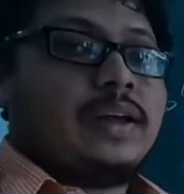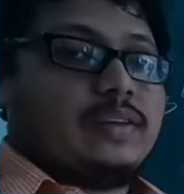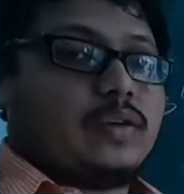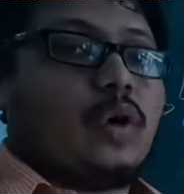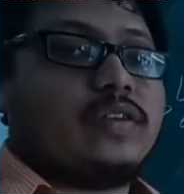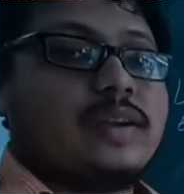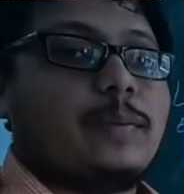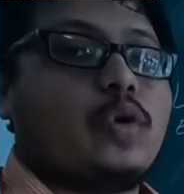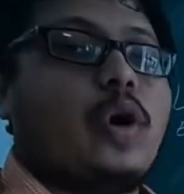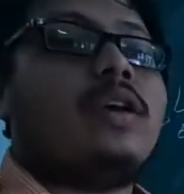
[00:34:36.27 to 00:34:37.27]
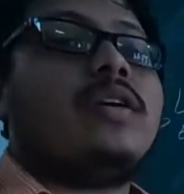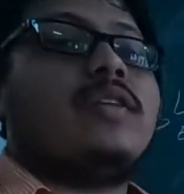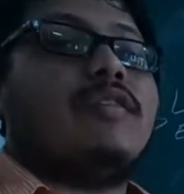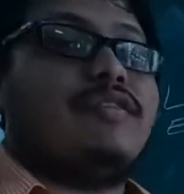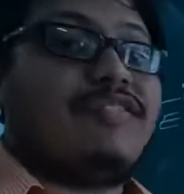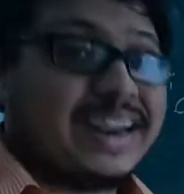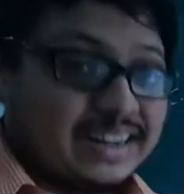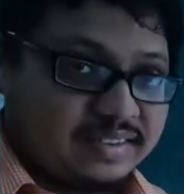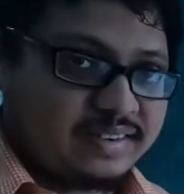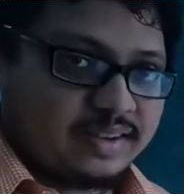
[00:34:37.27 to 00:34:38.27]
There's a concept called
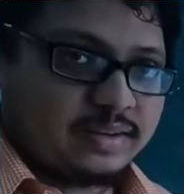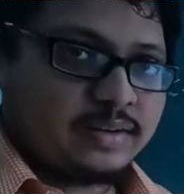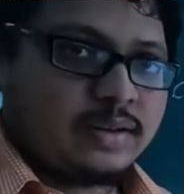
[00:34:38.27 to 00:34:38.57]
valency.